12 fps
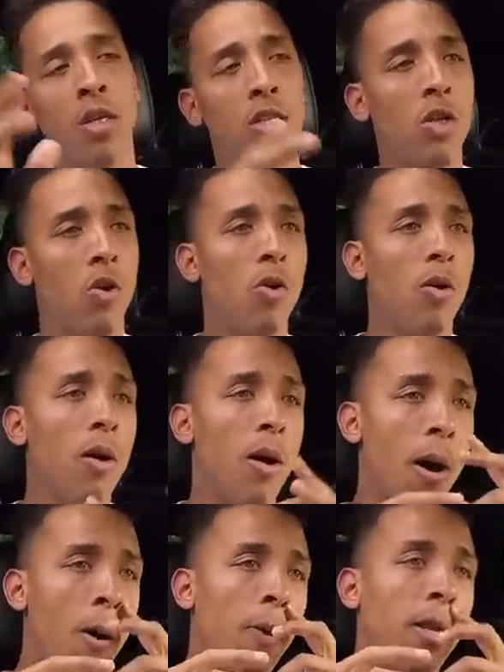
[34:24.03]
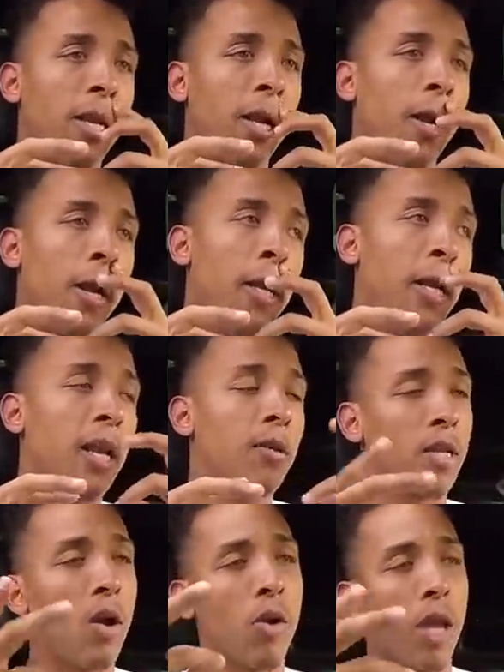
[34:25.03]
So I went there and then they
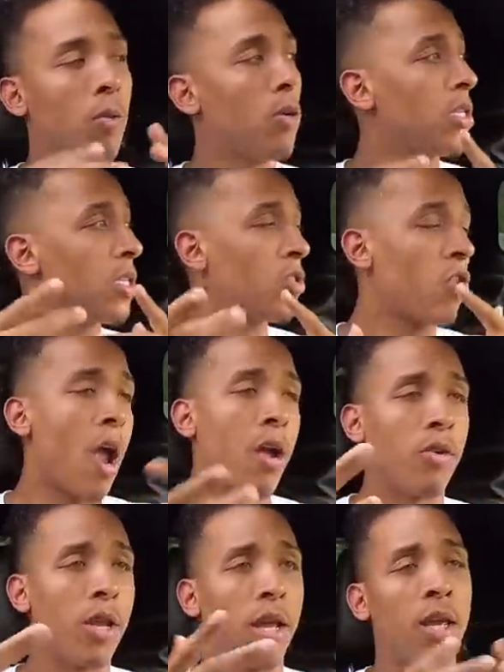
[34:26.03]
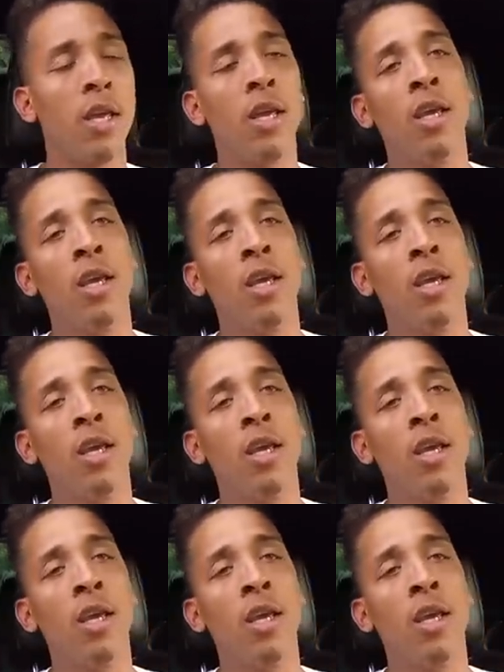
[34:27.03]
was like, okay, well, this is the tryout day.